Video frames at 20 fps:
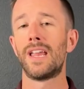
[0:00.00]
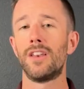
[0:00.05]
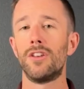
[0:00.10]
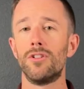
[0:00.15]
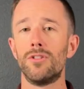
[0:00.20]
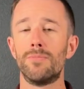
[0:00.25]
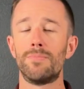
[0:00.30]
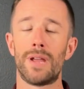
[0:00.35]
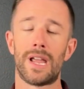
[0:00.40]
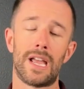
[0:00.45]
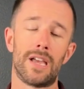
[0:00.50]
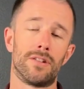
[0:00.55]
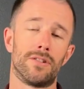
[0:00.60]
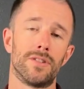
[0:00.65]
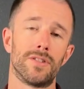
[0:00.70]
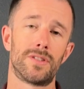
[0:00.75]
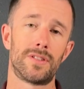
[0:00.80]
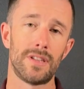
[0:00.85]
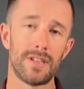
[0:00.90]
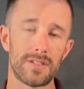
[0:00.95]
new
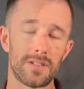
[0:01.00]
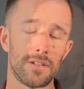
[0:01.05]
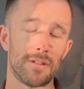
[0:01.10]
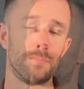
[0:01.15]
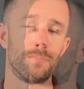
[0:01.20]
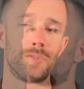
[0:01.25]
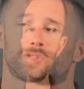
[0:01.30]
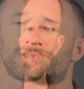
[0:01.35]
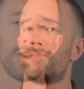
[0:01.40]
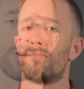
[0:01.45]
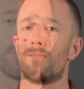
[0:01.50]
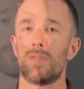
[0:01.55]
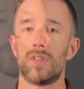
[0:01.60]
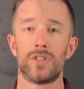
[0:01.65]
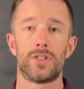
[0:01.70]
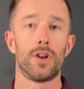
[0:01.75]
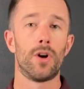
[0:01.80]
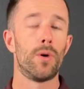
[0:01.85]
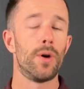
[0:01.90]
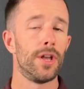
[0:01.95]
panel system.
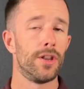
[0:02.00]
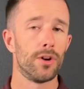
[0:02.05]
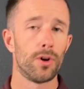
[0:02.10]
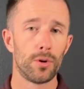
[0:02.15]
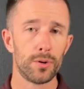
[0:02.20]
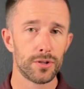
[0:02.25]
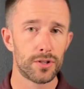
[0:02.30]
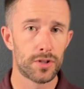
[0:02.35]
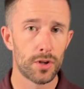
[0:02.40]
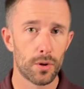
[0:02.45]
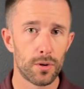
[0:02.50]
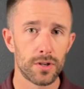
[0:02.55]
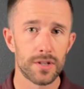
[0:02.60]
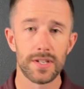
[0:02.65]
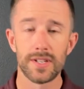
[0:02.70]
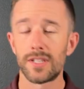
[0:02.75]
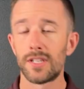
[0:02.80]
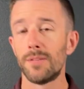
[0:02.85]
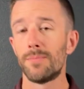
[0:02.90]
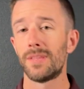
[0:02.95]
So an owned solar
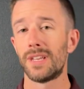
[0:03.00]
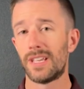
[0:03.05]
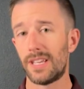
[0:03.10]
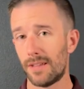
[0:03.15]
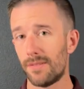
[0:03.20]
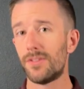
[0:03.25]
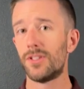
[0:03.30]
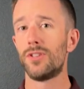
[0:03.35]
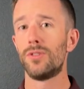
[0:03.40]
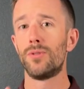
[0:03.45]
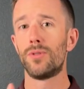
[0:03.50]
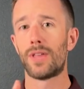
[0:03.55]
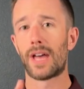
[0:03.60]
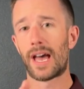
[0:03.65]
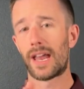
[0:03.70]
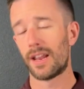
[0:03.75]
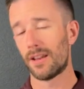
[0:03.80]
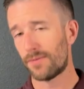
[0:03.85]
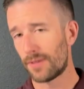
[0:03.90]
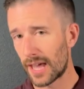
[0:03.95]
system gives you
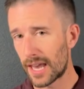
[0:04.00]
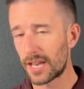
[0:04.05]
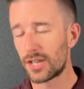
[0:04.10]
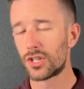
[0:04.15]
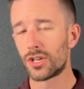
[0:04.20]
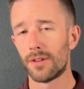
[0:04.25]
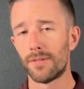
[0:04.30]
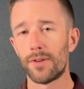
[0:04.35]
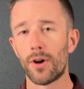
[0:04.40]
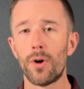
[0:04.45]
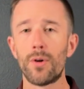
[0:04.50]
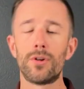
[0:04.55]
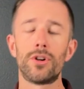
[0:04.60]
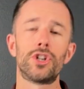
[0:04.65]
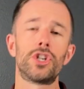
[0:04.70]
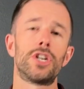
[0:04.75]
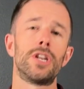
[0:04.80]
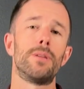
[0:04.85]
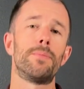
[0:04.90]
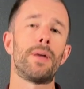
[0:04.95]
that advantage of
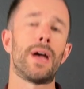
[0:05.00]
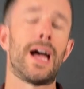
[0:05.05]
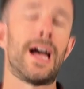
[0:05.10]
ownership,